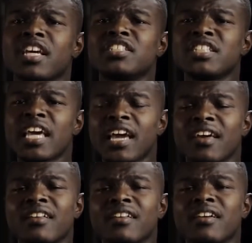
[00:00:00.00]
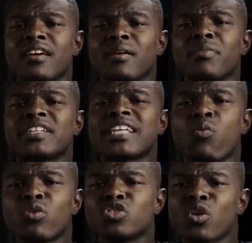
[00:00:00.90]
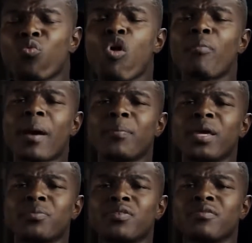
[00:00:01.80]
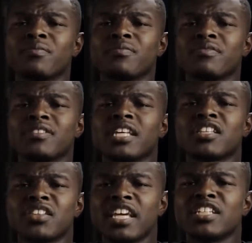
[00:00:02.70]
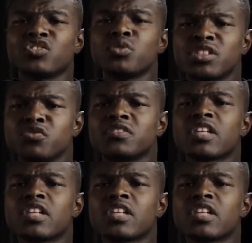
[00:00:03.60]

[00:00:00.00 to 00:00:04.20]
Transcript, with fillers: He said, because I want you to warn my people that the things which you